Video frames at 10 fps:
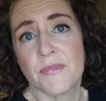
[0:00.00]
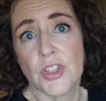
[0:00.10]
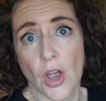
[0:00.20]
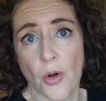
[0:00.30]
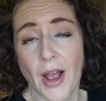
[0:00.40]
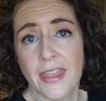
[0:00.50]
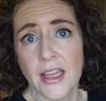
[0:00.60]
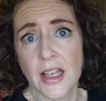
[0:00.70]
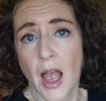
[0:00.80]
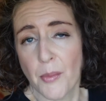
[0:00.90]
So I
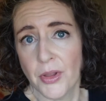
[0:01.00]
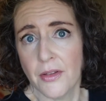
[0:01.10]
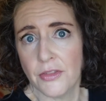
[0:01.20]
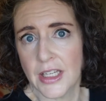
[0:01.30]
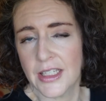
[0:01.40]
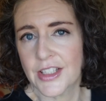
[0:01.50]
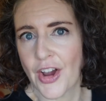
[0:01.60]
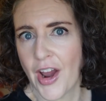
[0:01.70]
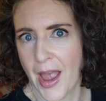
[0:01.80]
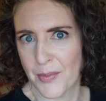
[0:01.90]
think a couple of things
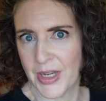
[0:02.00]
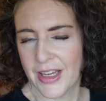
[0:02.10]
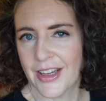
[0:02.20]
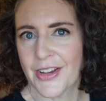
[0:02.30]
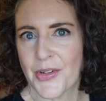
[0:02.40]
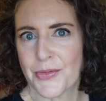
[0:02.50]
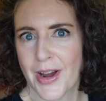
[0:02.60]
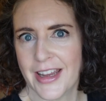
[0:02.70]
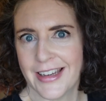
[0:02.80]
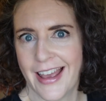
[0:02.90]
are happening
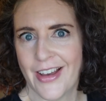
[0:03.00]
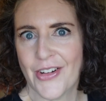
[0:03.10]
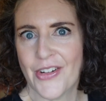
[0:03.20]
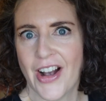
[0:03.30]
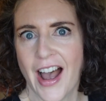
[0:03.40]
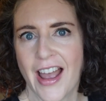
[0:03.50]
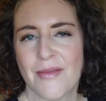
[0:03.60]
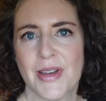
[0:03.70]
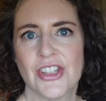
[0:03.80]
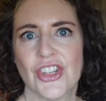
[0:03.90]
right now.
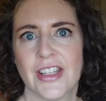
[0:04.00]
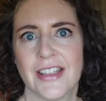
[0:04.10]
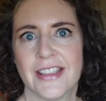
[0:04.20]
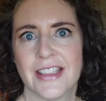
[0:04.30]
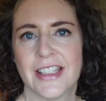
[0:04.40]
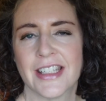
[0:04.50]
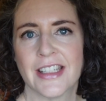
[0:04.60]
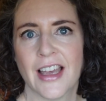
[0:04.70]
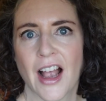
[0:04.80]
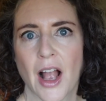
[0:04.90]
I
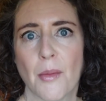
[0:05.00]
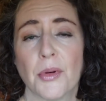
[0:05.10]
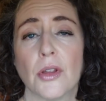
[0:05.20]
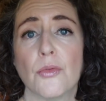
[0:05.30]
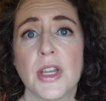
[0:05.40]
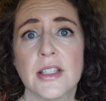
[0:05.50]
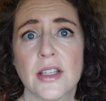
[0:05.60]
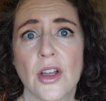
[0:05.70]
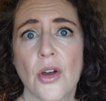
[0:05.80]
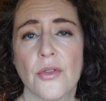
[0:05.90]
mentioned a couple of weeks
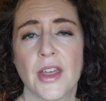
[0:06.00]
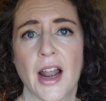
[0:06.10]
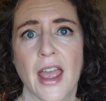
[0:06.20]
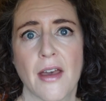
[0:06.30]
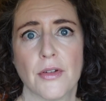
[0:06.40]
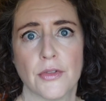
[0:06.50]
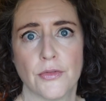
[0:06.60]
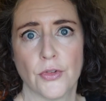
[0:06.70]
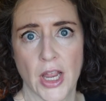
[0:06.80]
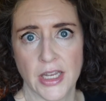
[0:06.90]
ago that I have a
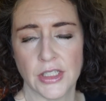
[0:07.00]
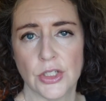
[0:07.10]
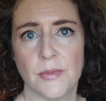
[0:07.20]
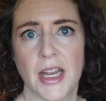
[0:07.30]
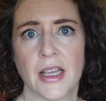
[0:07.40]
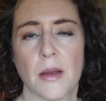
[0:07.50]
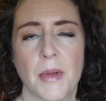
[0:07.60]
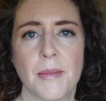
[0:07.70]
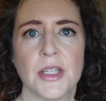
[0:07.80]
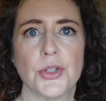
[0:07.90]
friend who made a
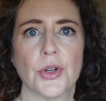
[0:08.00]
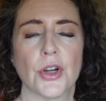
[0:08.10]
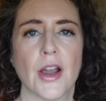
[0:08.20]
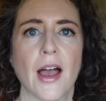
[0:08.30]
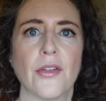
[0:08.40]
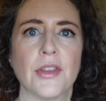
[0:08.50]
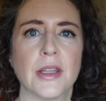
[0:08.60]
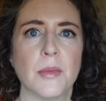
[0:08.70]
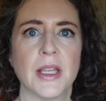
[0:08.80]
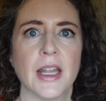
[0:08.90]
commitment to her health
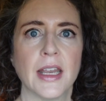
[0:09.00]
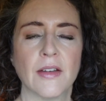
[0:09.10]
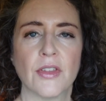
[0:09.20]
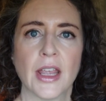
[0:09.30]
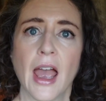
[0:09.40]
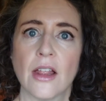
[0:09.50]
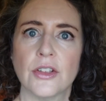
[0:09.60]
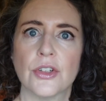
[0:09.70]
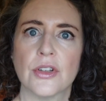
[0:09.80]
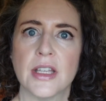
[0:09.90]
at the beginning of the
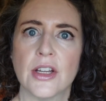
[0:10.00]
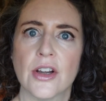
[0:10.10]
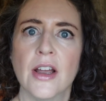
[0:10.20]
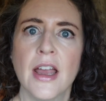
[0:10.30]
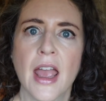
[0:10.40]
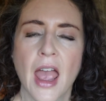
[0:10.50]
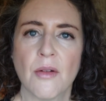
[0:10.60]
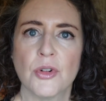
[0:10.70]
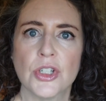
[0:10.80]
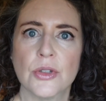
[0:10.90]
calendar year,
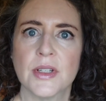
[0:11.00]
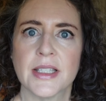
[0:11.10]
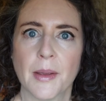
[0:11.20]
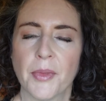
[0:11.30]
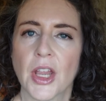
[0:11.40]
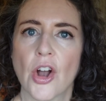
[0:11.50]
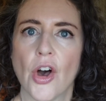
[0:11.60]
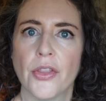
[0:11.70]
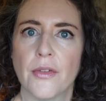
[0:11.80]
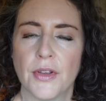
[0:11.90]
and we're doing something
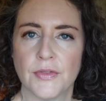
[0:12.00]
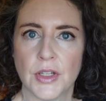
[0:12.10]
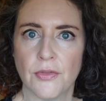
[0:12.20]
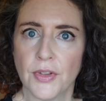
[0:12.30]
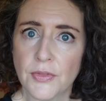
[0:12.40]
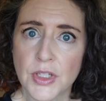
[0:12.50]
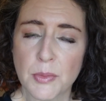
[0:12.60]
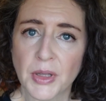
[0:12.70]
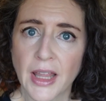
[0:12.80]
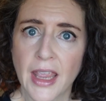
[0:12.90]
called the
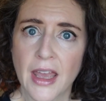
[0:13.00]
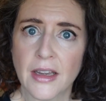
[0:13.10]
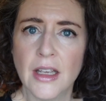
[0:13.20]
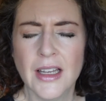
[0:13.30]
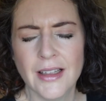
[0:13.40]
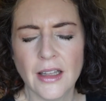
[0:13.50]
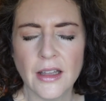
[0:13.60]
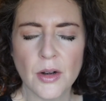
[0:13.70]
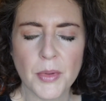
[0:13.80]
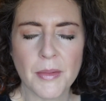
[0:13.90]
50-50 plan a
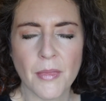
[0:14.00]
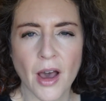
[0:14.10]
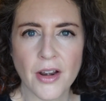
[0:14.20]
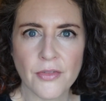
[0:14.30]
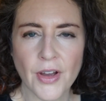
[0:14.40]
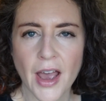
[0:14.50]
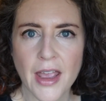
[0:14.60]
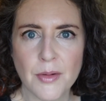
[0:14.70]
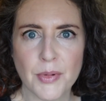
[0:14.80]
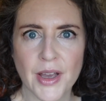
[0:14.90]
little bit
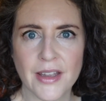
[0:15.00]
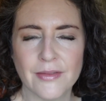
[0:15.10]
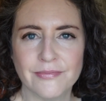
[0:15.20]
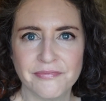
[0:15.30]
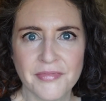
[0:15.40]
modified, but